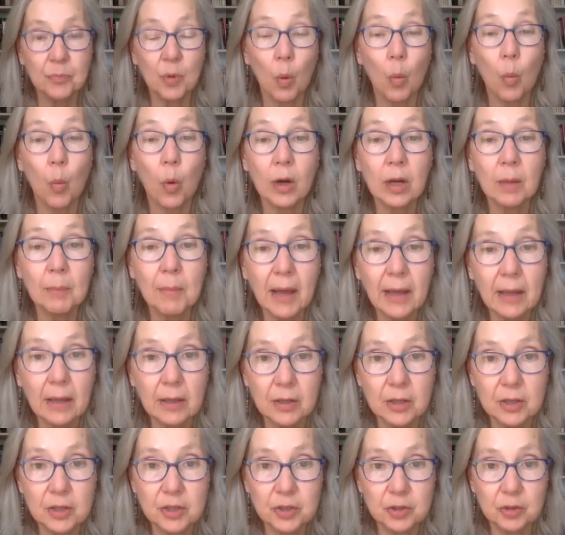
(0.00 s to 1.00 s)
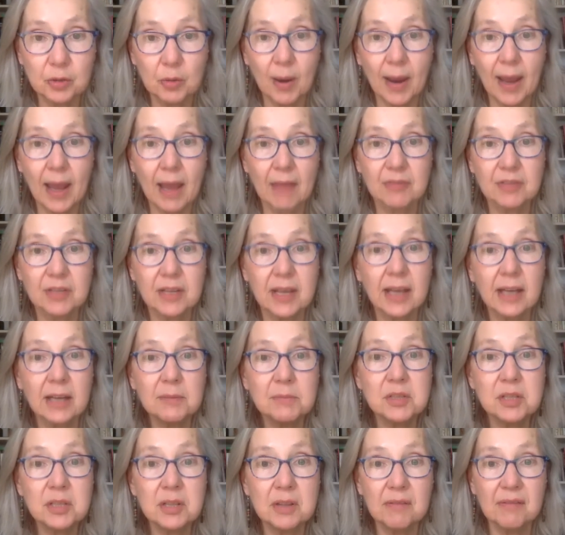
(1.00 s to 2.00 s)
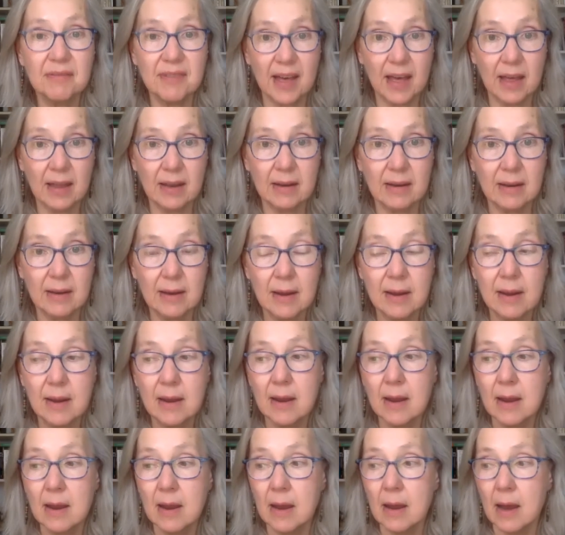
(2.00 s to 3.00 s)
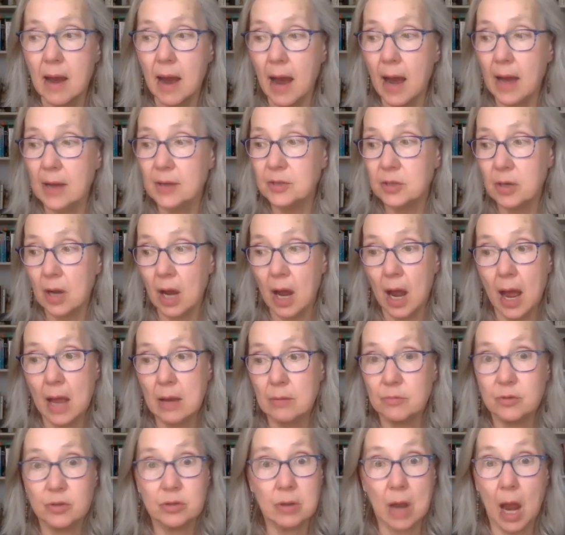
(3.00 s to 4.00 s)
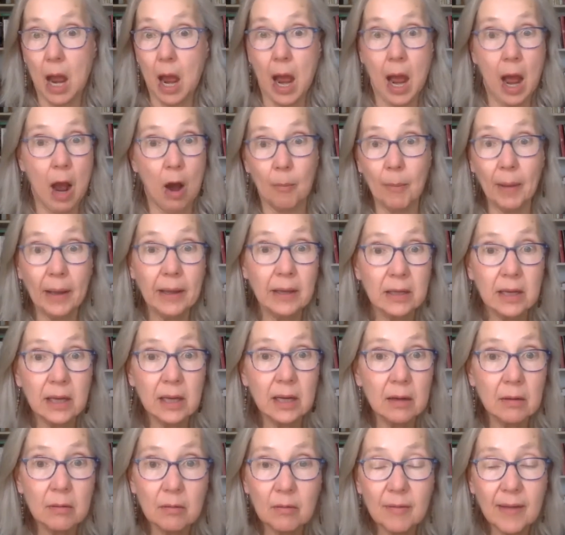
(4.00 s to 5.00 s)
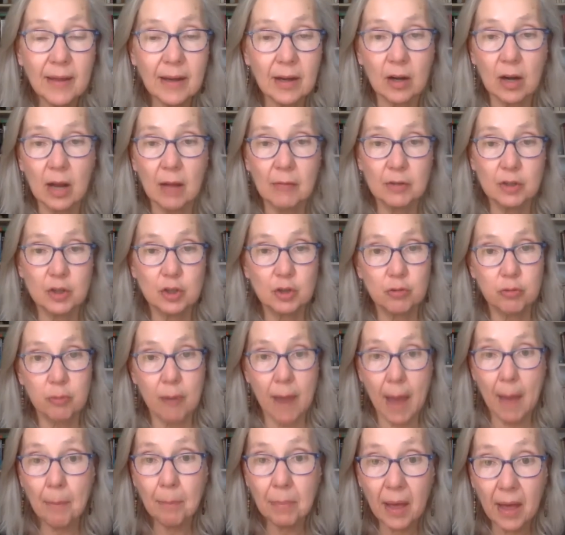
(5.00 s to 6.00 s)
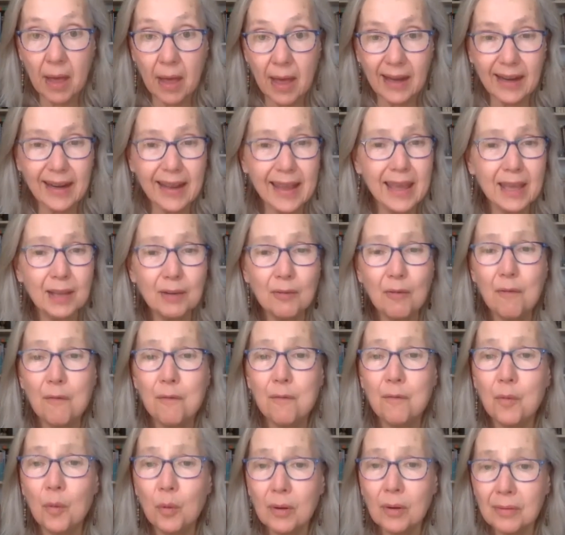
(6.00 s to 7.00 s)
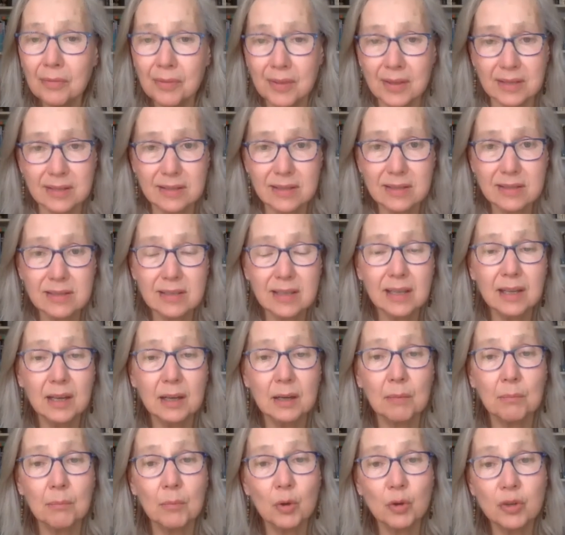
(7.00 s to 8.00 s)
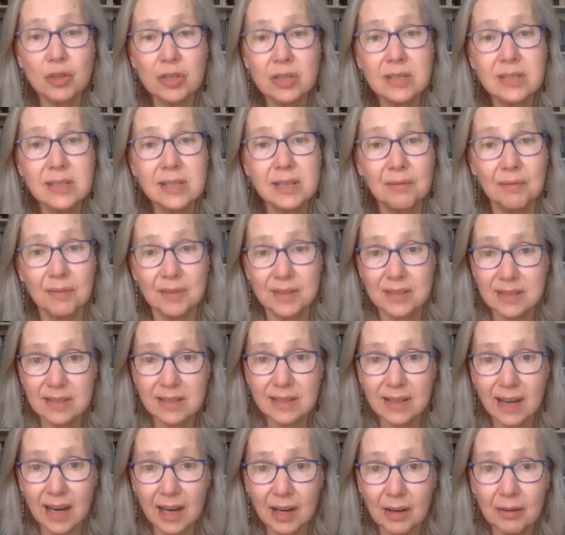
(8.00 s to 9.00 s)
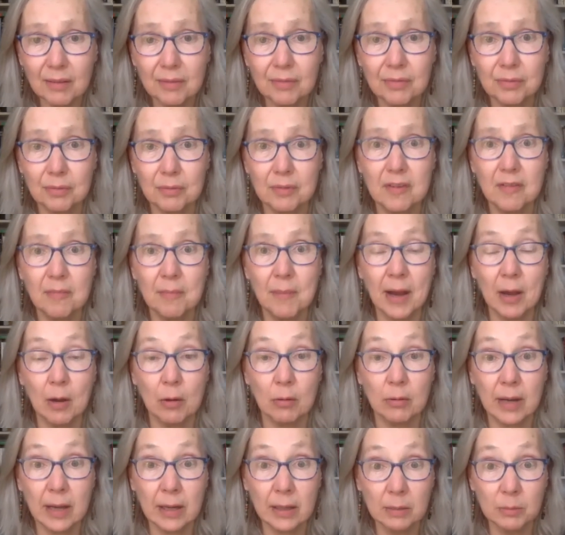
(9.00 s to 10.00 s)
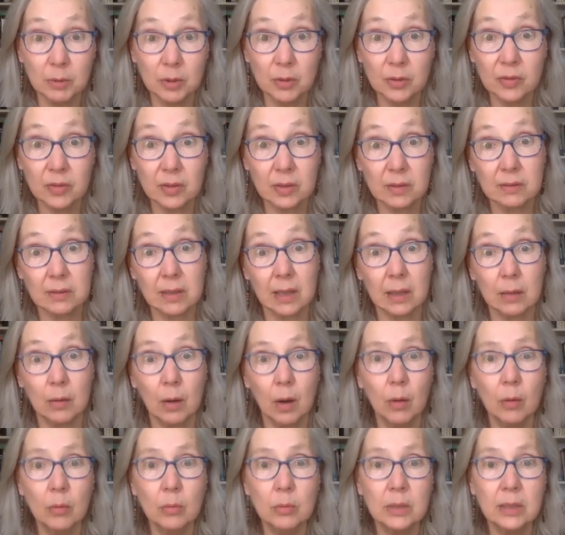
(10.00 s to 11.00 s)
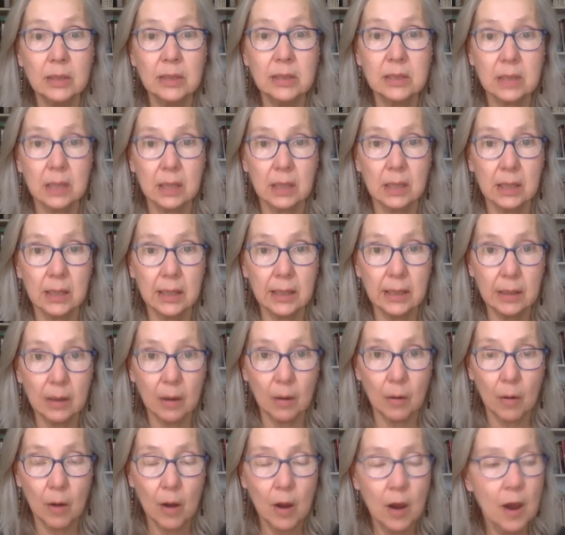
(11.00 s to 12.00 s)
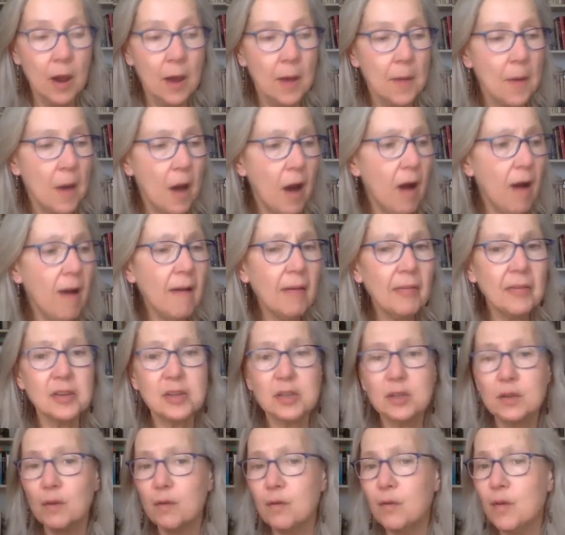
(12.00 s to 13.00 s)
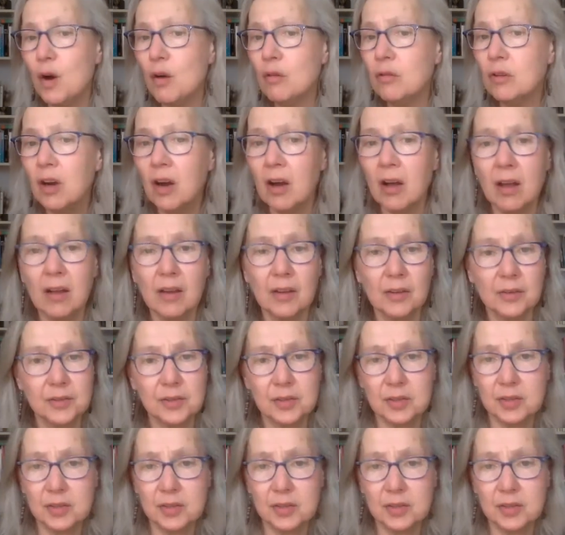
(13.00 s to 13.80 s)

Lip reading: What am I going to do? I have to get him to the vet. How am I going to get him to the vet? I don't have a trap and I can't afford this. This is like an emergency visit. I have 3 of my own animals. It's like, holy Toledo, all these phone calls.